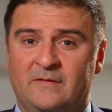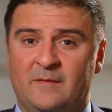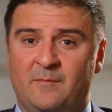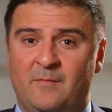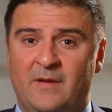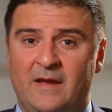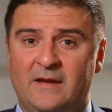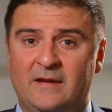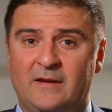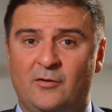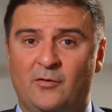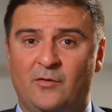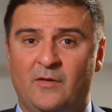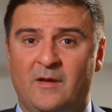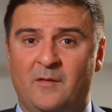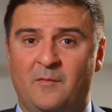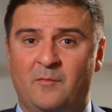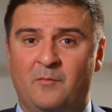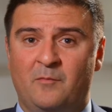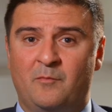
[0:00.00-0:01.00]
Depending on
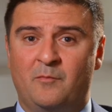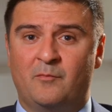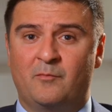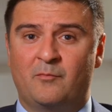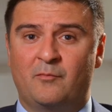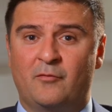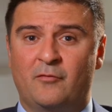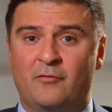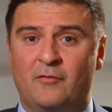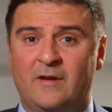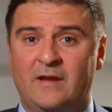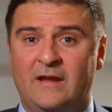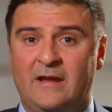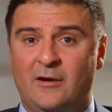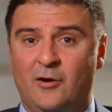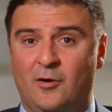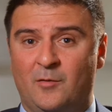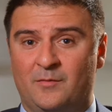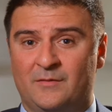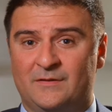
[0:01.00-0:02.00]
their
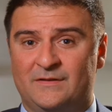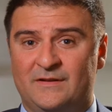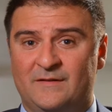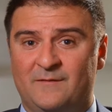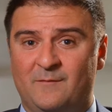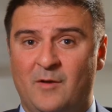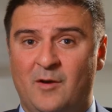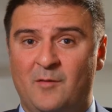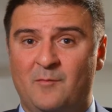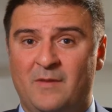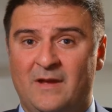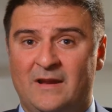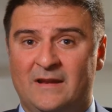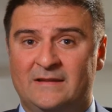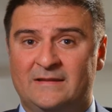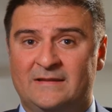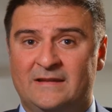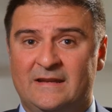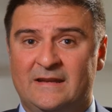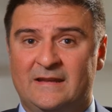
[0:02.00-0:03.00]
pre-operative
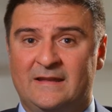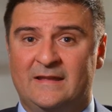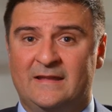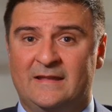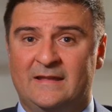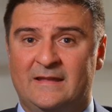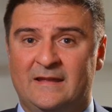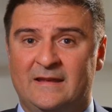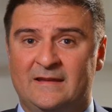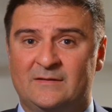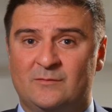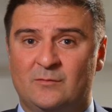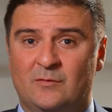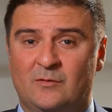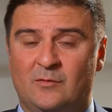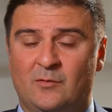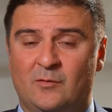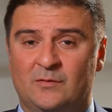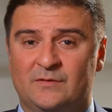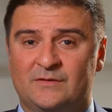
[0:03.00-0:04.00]
mobility, this
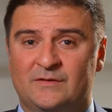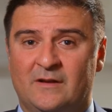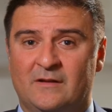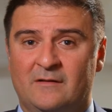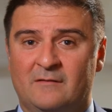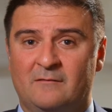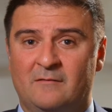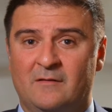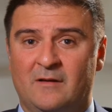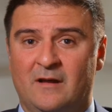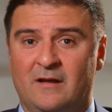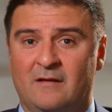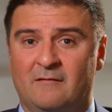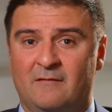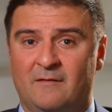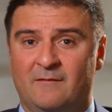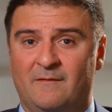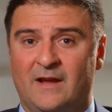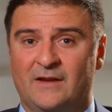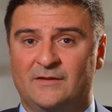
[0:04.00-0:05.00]
will also
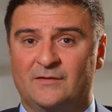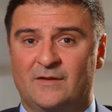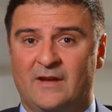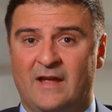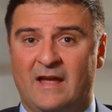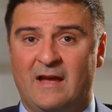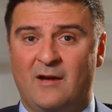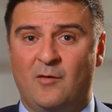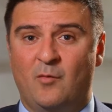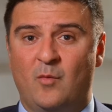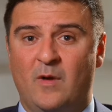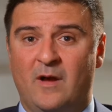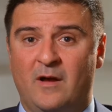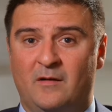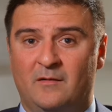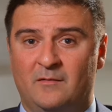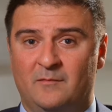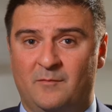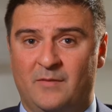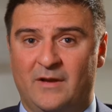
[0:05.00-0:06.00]
reflect on how
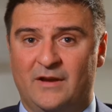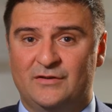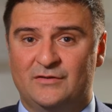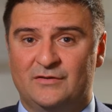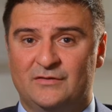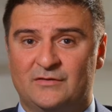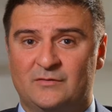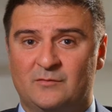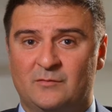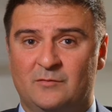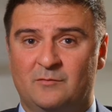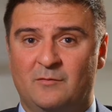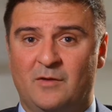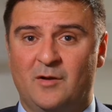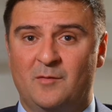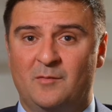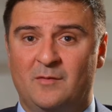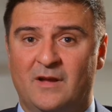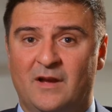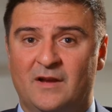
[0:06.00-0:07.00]
well patients will
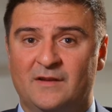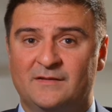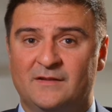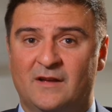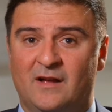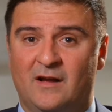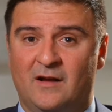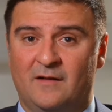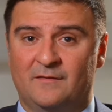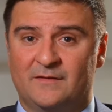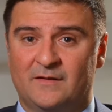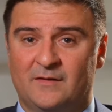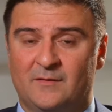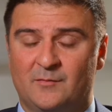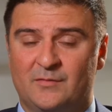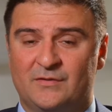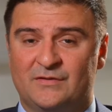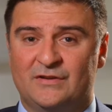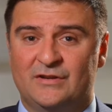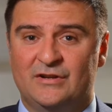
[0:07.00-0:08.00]
mobilise after
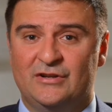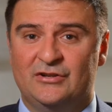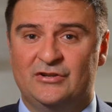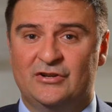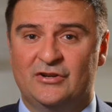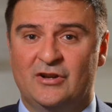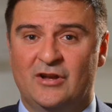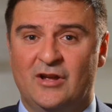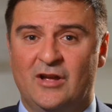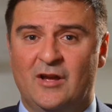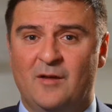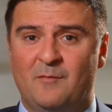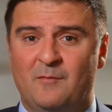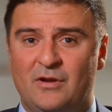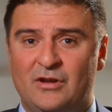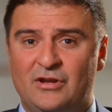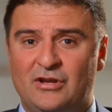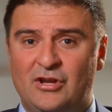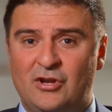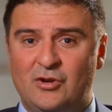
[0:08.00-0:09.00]
the procedure.
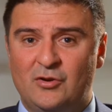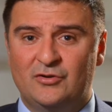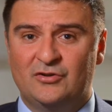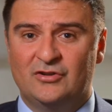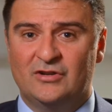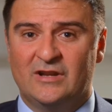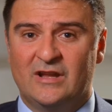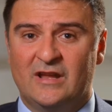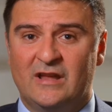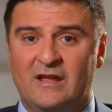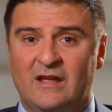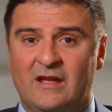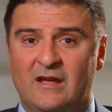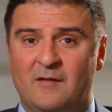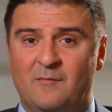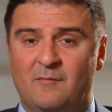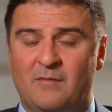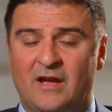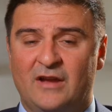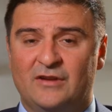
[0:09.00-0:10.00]
But usually
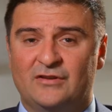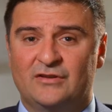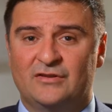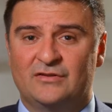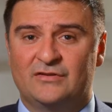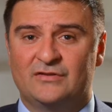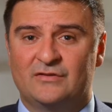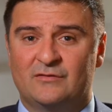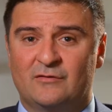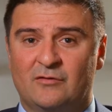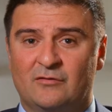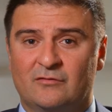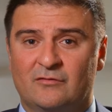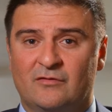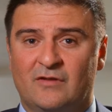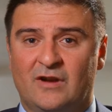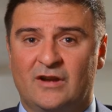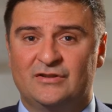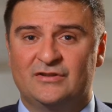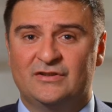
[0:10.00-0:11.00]
patients are on
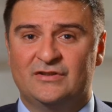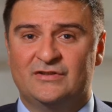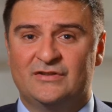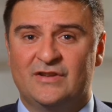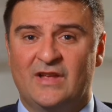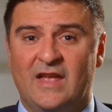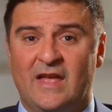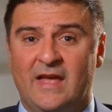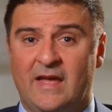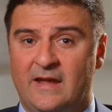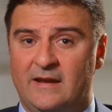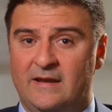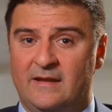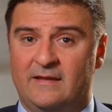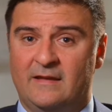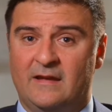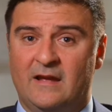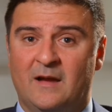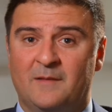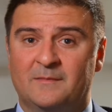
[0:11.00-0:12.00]
crutches
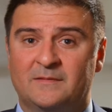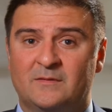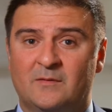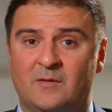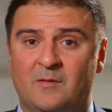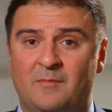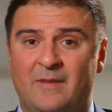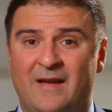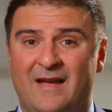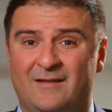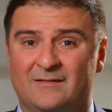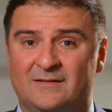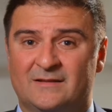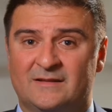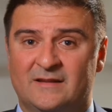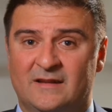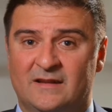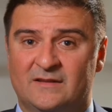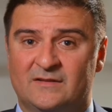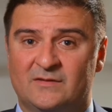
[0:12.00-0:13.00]
anything up to about
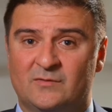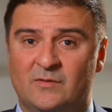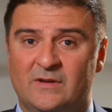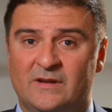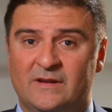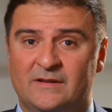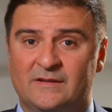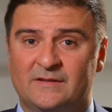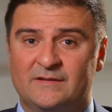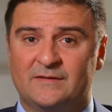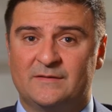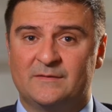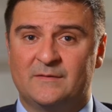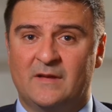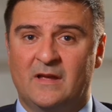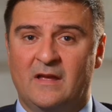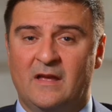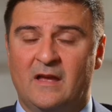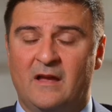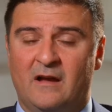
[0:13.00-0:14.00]
6 weeks.
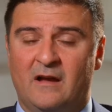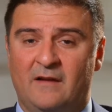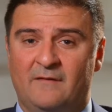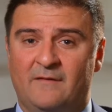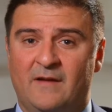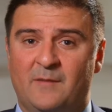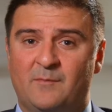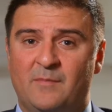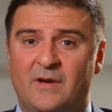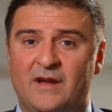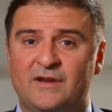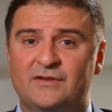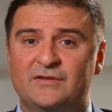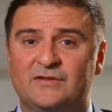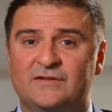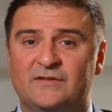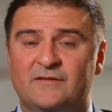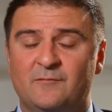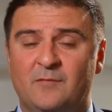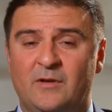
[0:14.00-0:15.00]
I've had
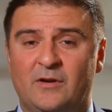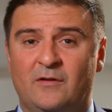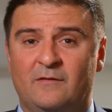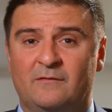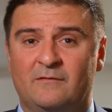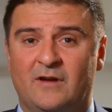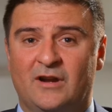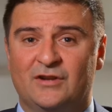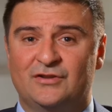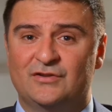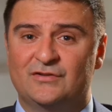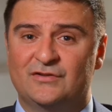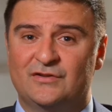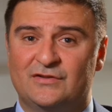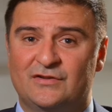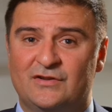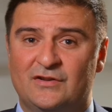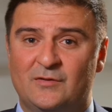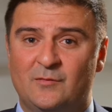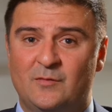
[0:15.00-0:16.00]
patients who've been off crutches
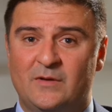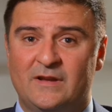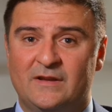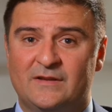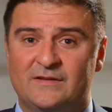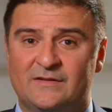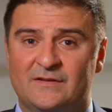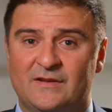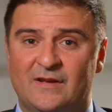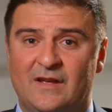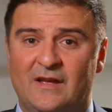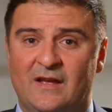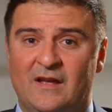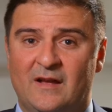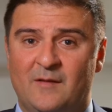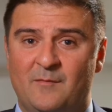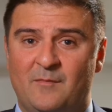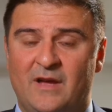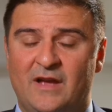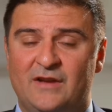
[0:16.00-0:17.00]
at 2 weeks
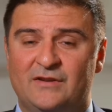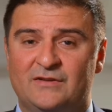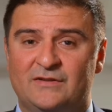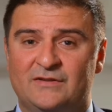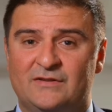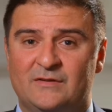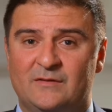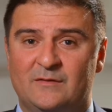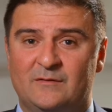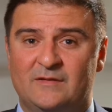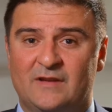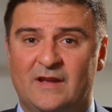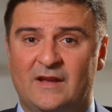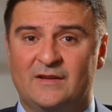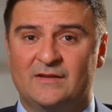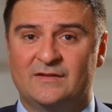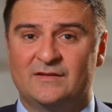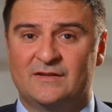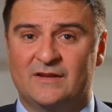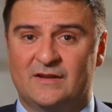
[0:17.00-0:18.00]
and patients who've
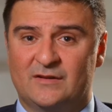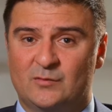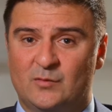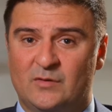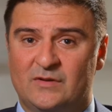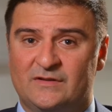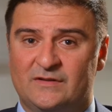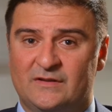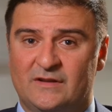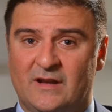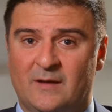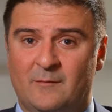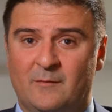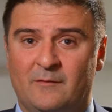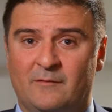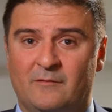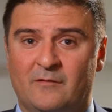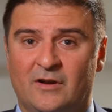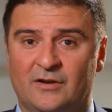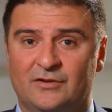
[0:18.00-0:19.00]
taken 6 weeks to come
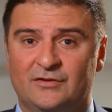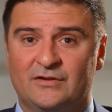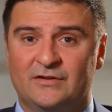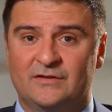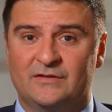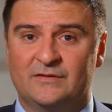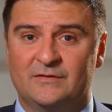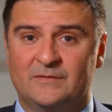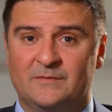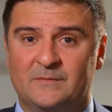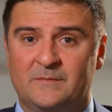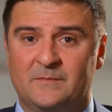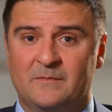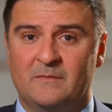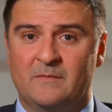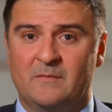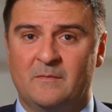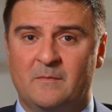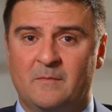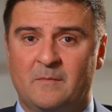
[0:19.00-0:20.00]
off crutches.
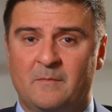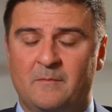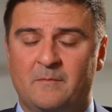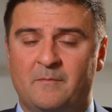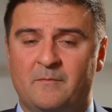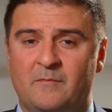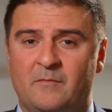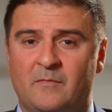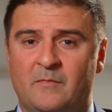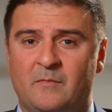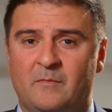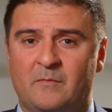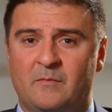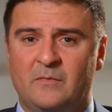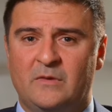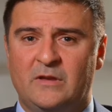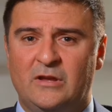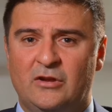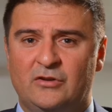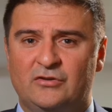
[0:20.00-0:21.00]

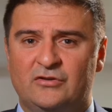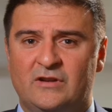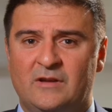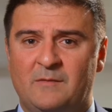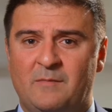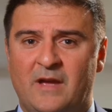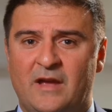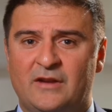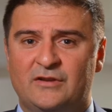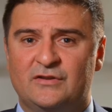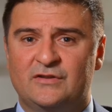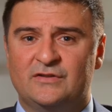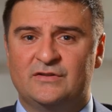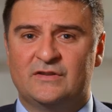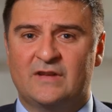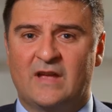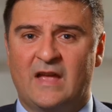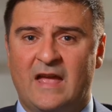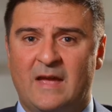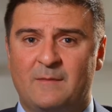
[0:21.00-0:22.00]
Usually
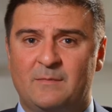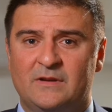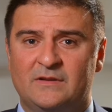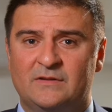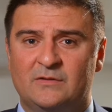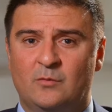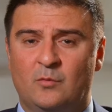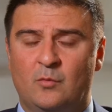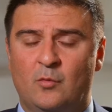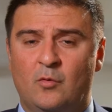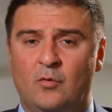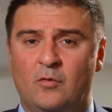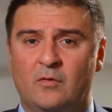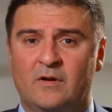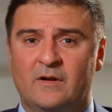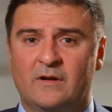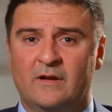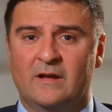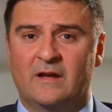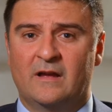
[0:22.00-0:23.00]
patients are happy to
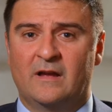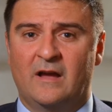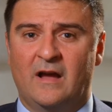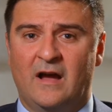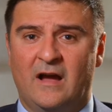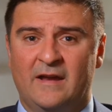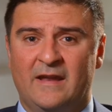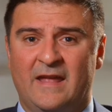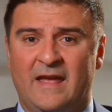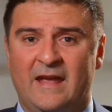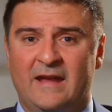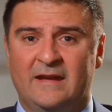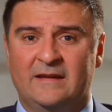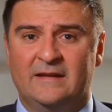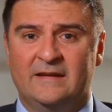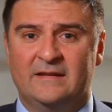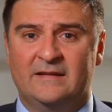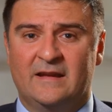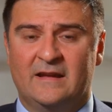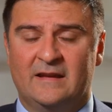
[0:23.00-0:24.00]
walk
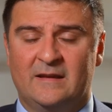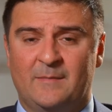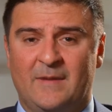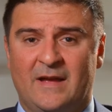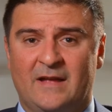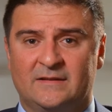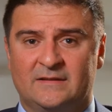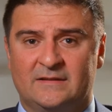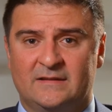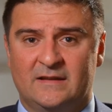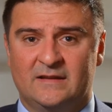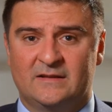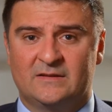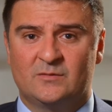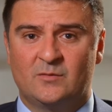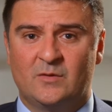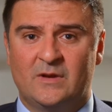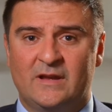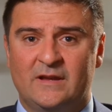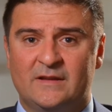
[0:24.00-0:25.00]
unaided at about
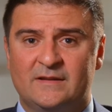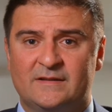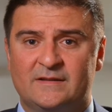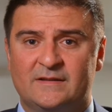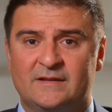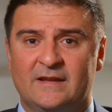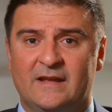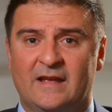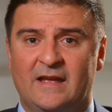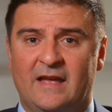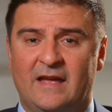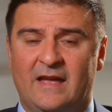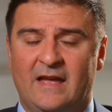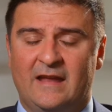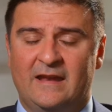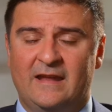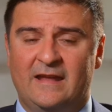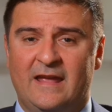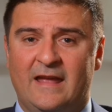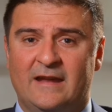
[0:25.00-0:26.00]
6 weeks.
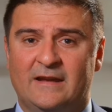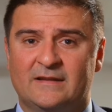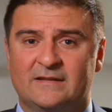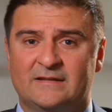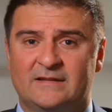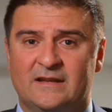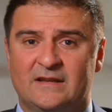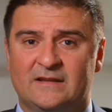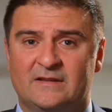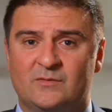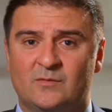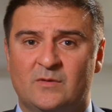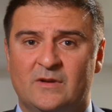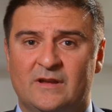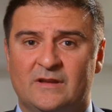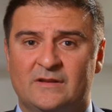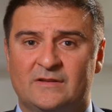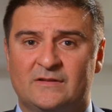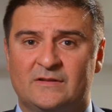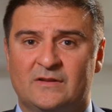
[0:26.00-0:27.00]
And again, at 6
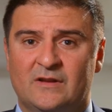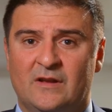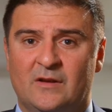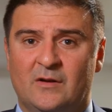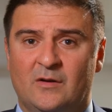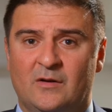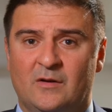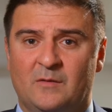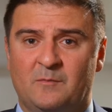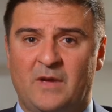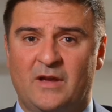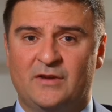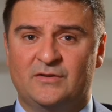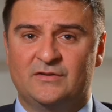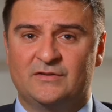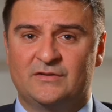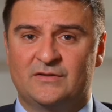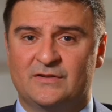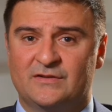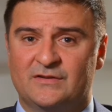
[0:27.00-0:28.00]
weeks,
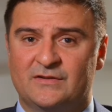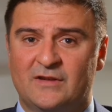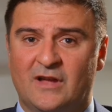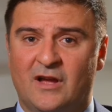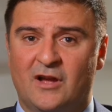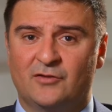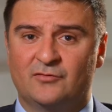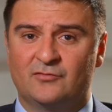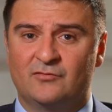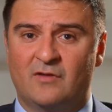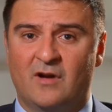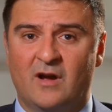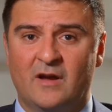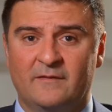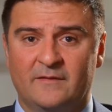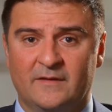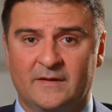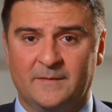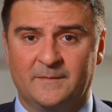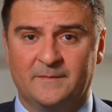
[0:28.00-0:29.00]
patients can start
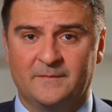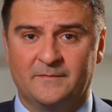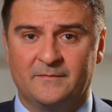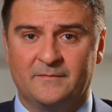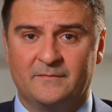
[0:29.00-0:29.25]
driving.